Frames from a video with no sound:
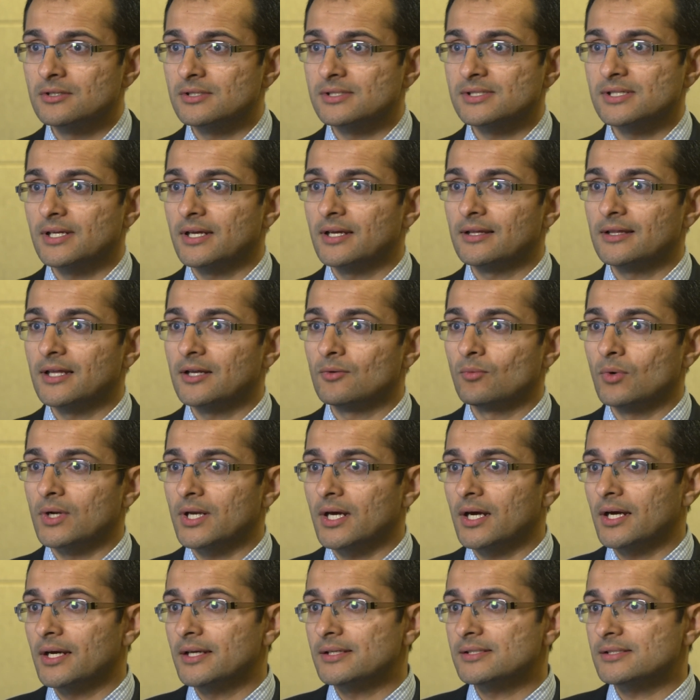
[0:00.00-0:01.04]
to say that when
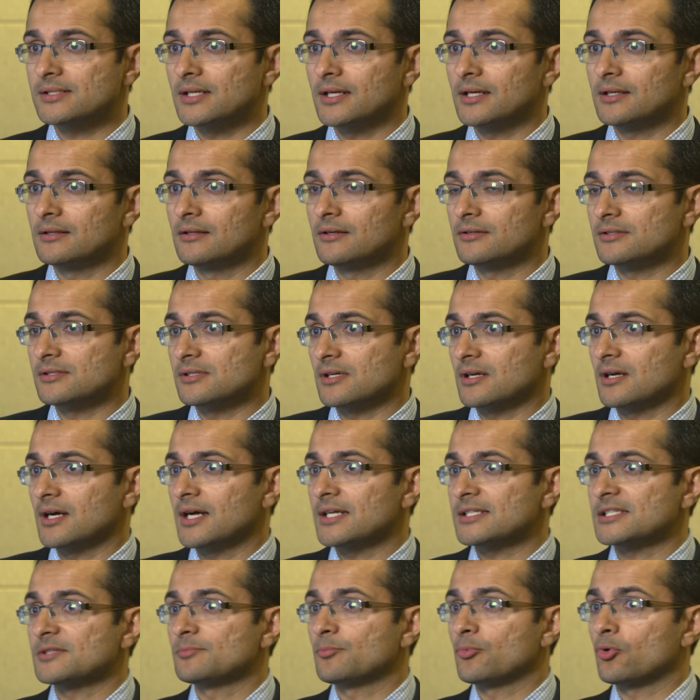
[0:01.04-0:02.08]
I say there's a
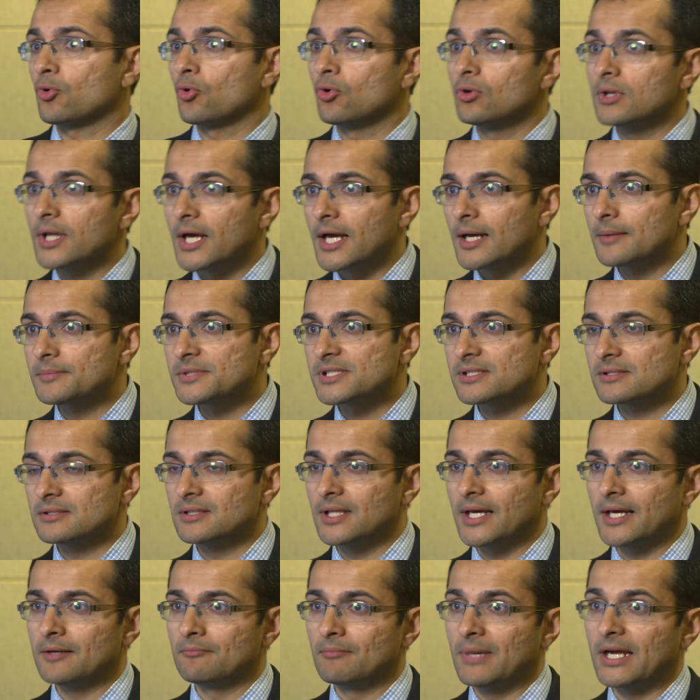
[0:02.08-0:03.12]
cusp prolapse,
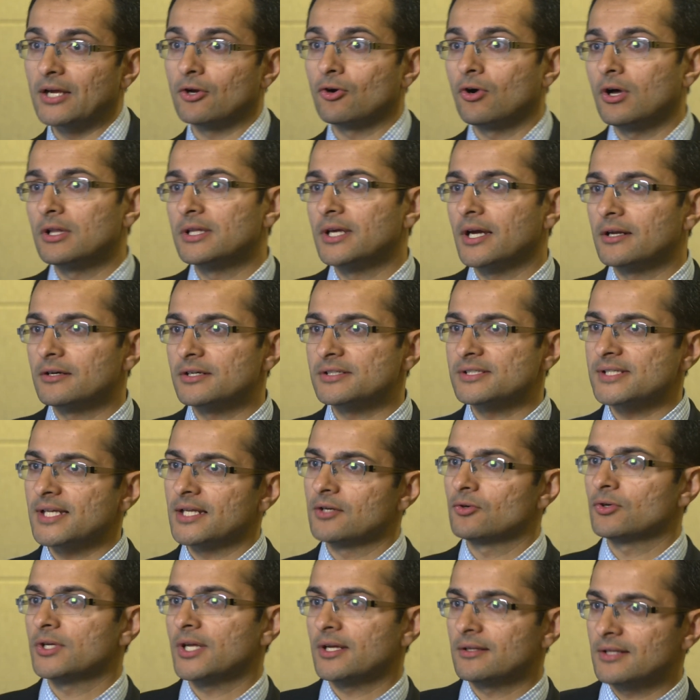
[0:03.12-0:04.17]
that my colleague understands,
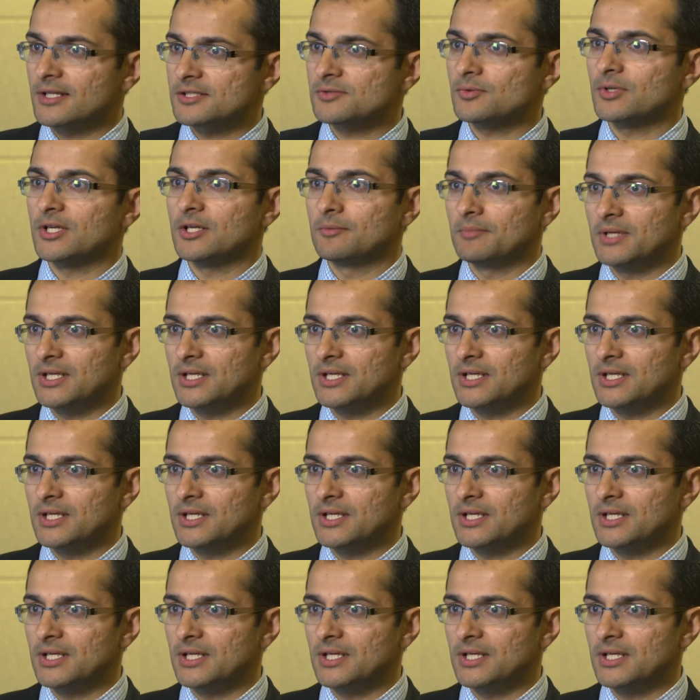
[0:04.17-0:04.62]
oh yeah, that's what he